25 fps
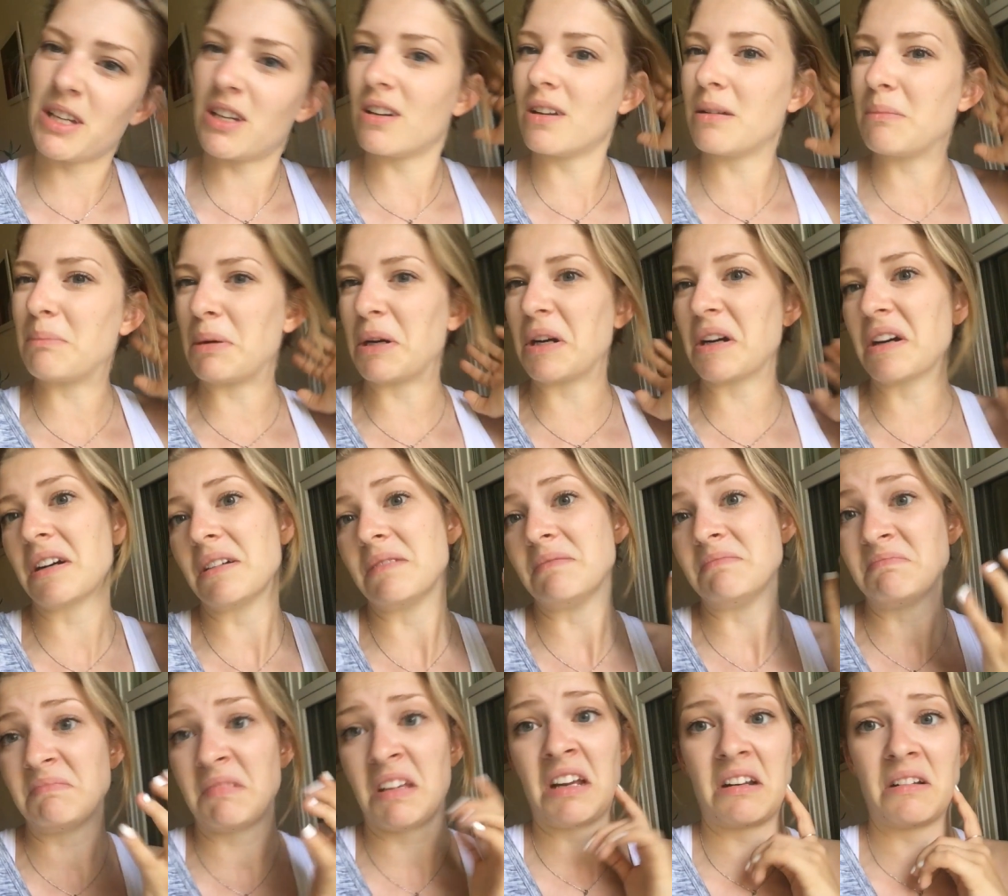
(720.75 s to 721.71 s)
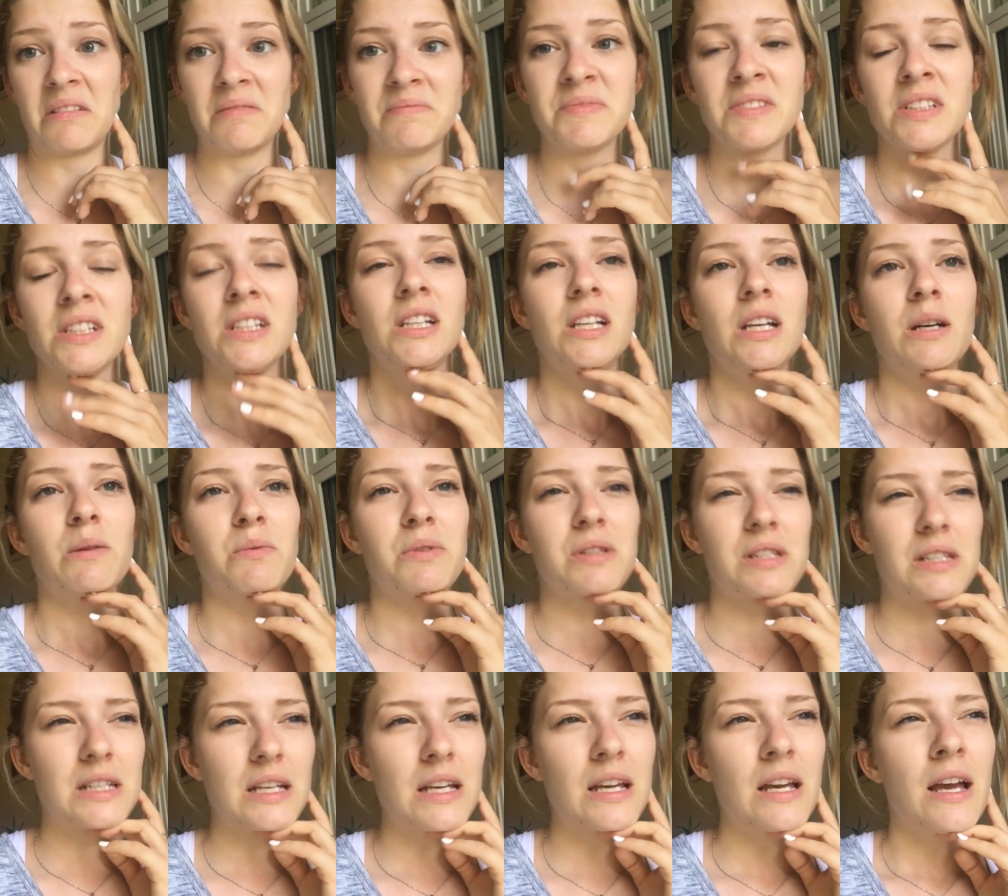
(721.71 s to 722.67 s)
good a burger I don't know
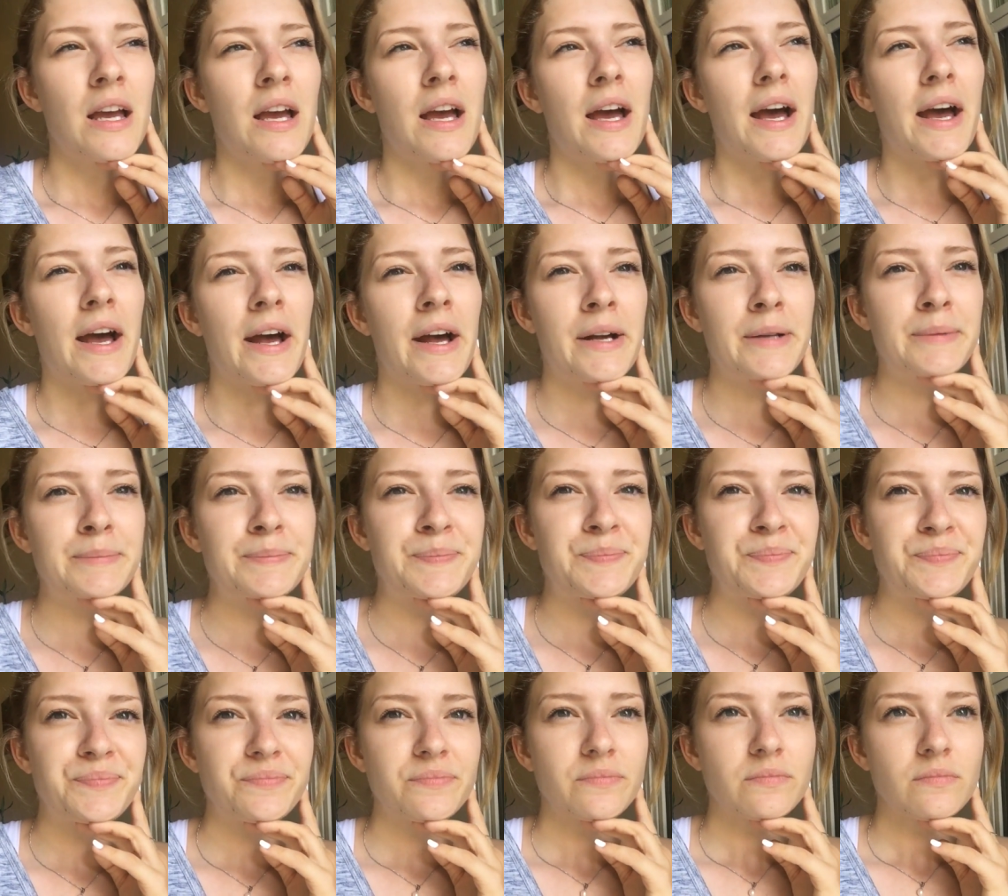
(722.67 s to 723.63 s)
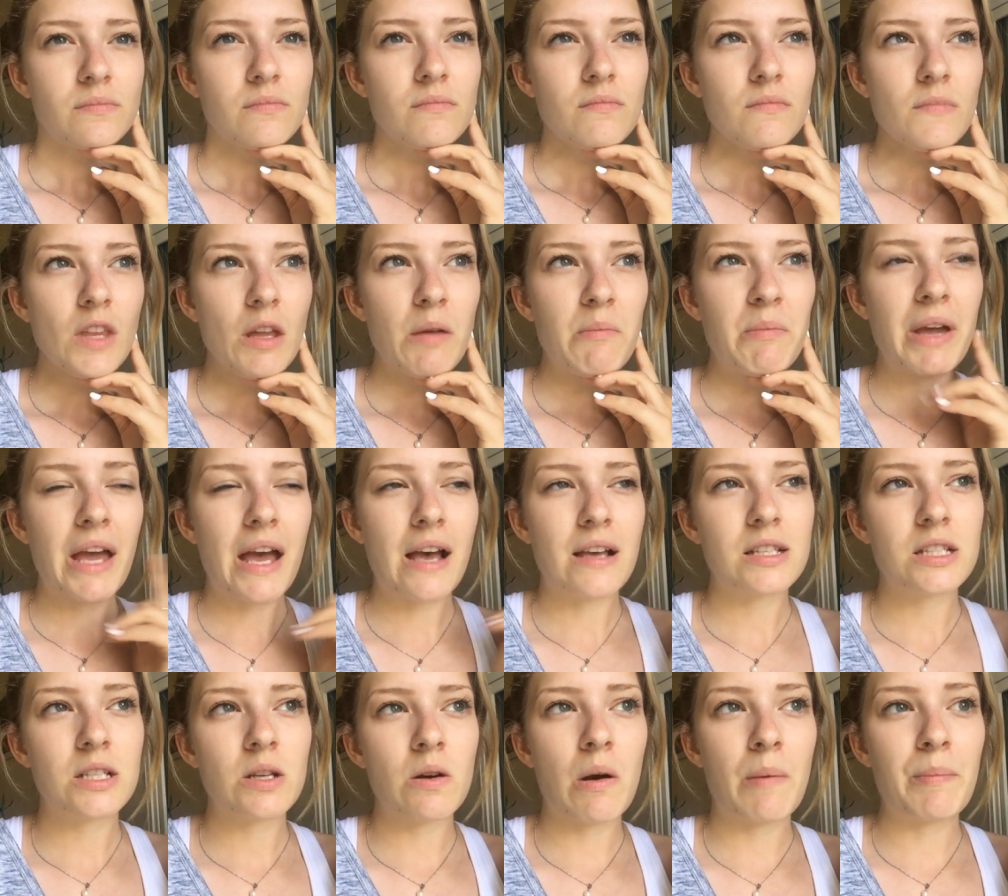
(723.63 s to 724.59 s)
we'll see um but yeah,
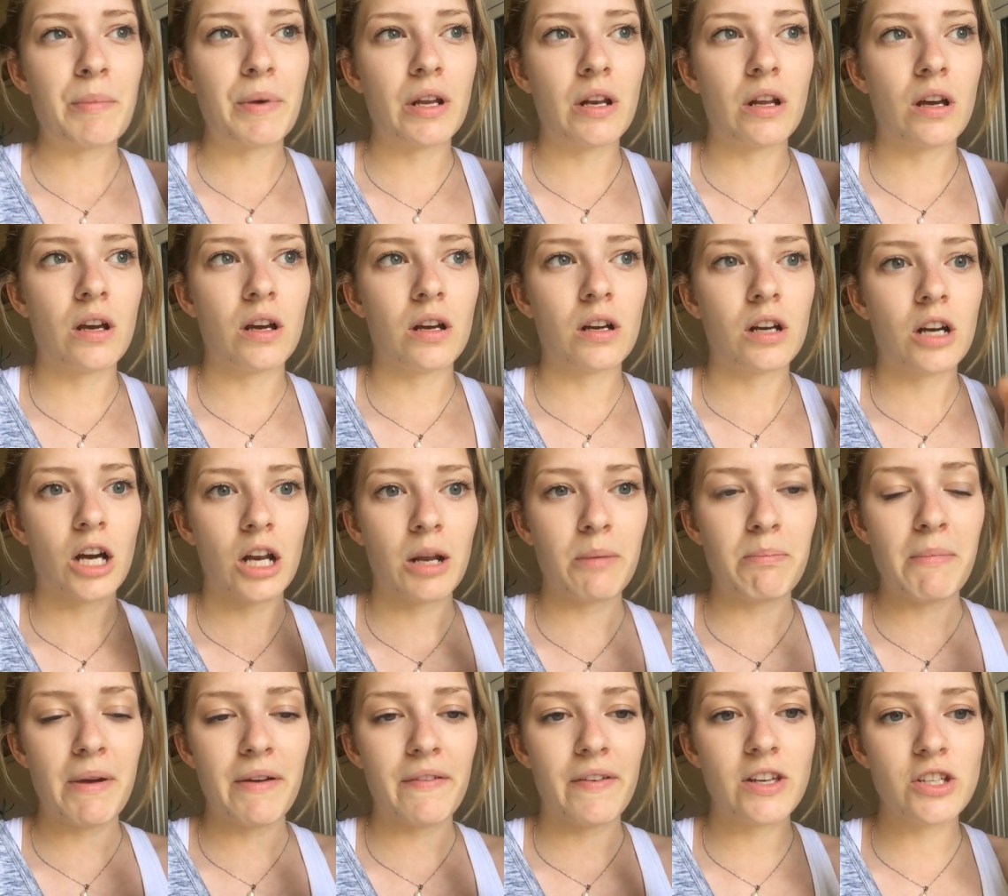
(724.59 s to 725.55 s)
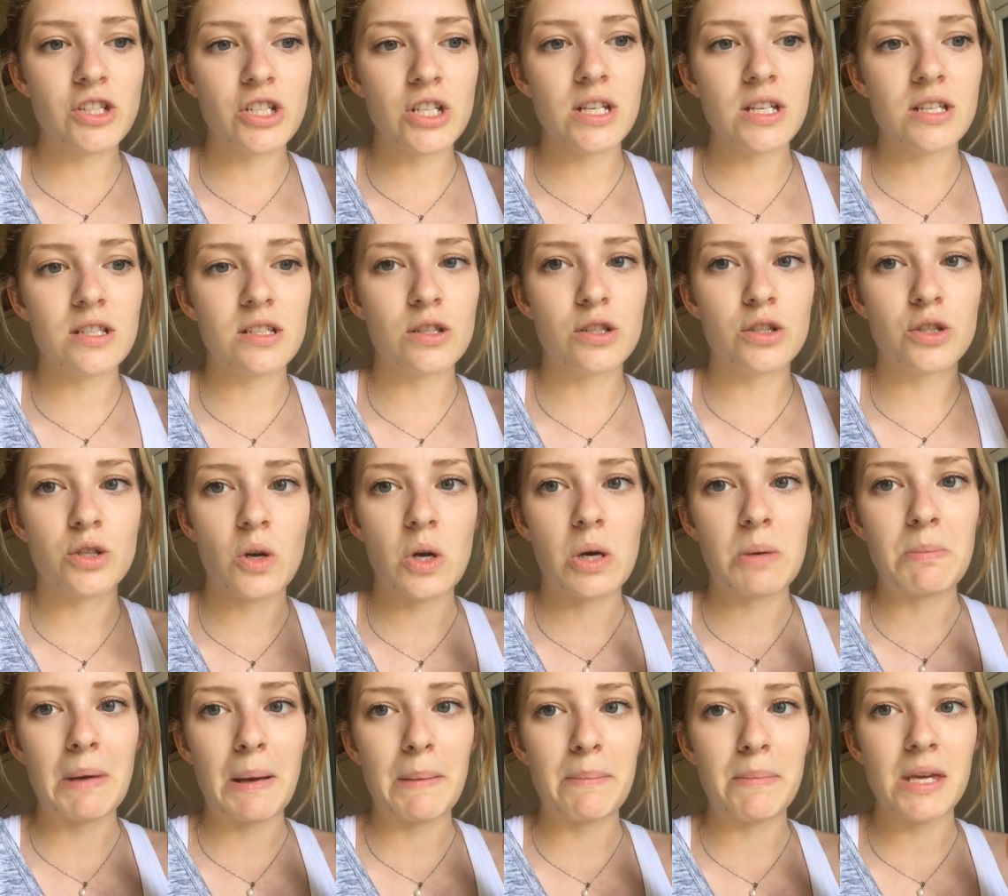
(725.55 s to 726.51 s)
so I'm gonna cut up my veggies,
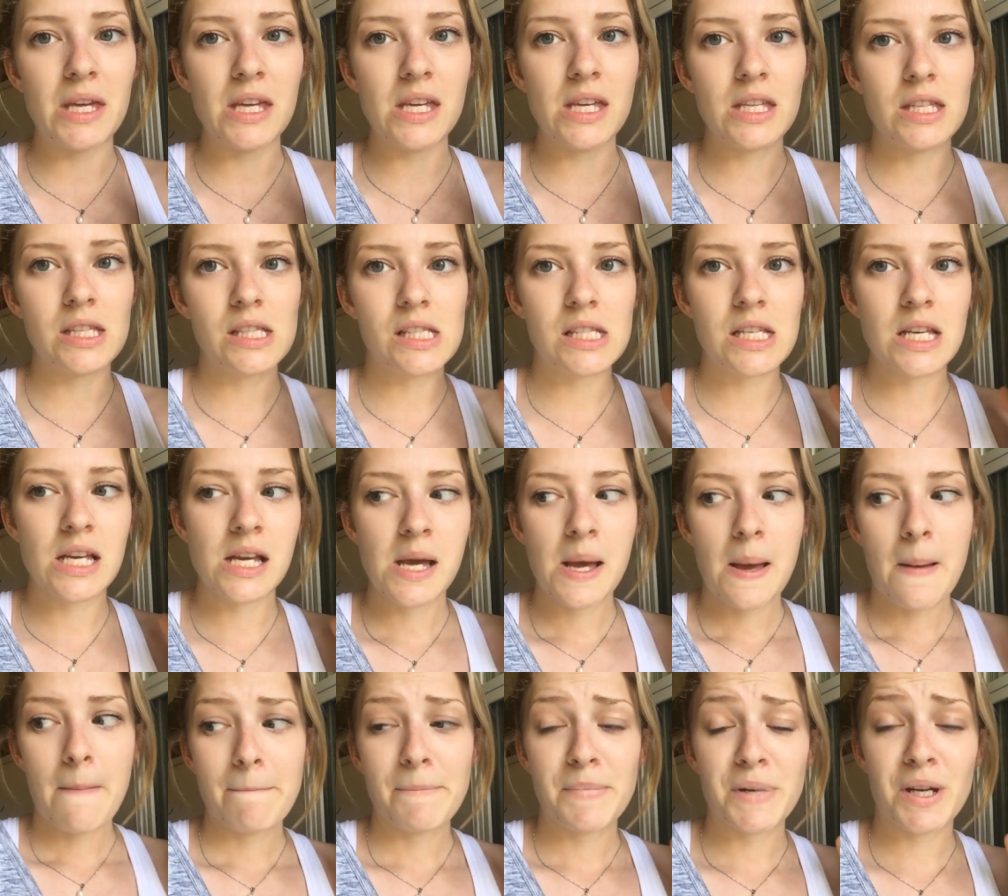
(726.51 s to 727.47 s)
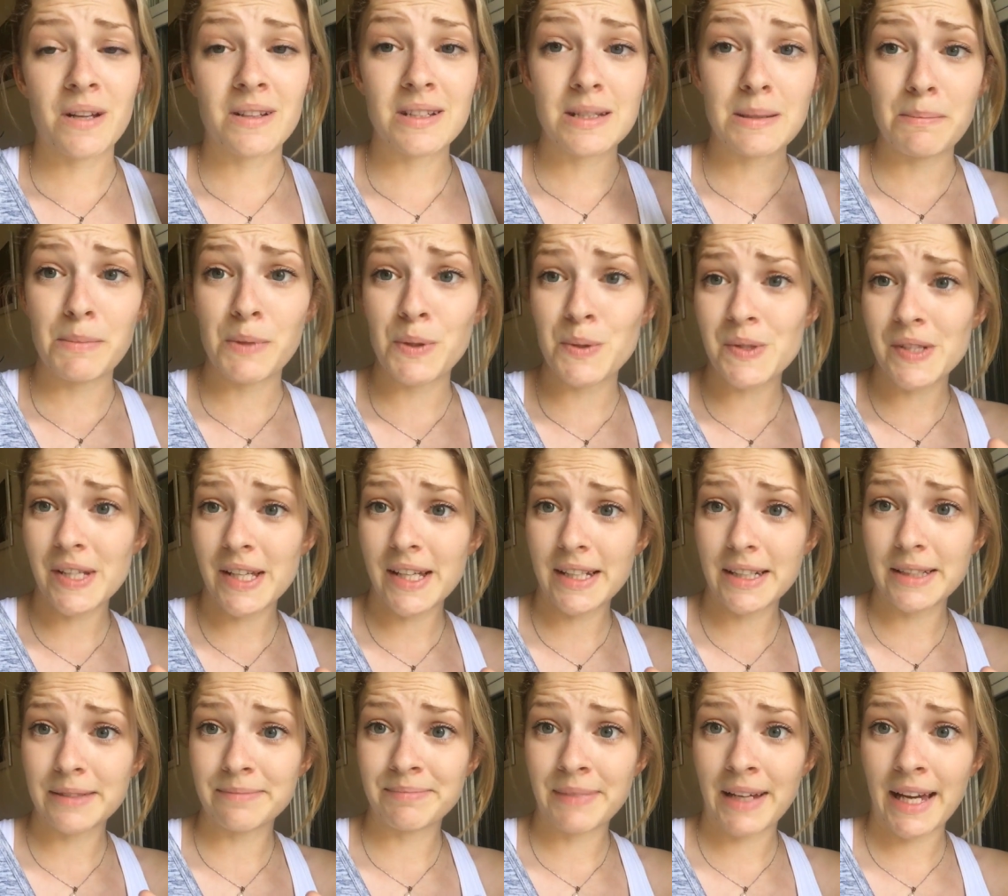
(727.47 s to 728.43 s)
soak my beans, put on some
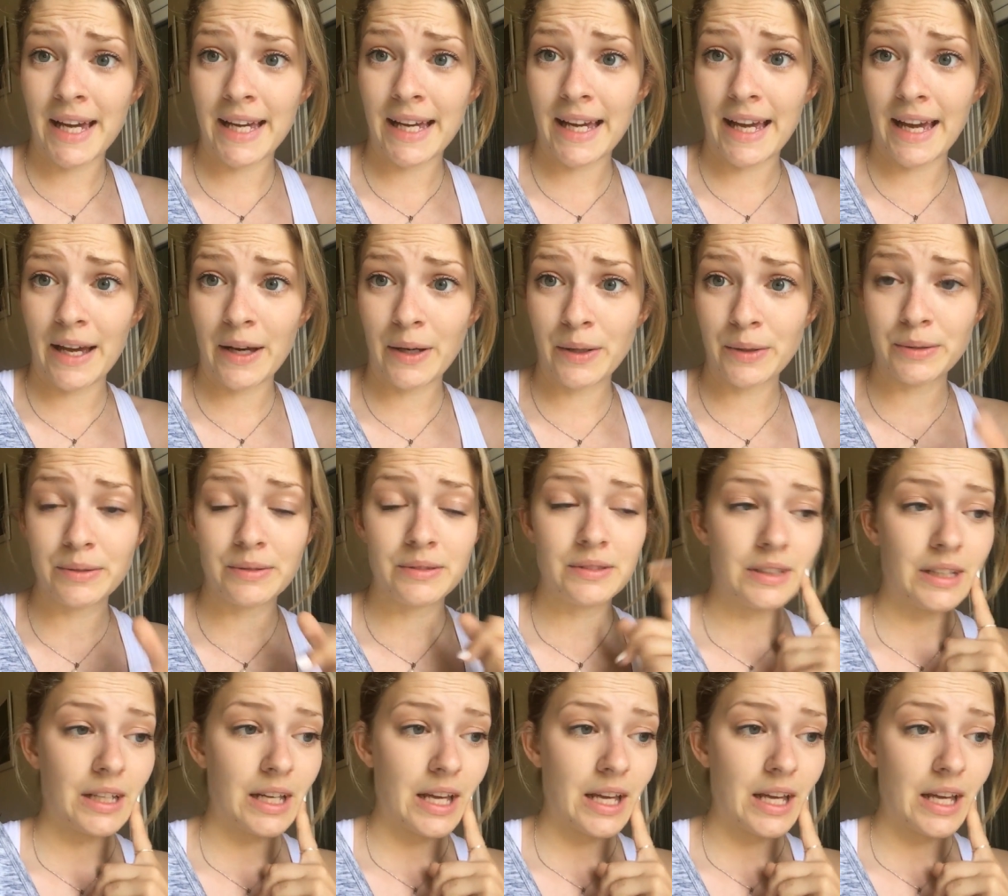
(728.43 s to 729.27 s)
music, hang out,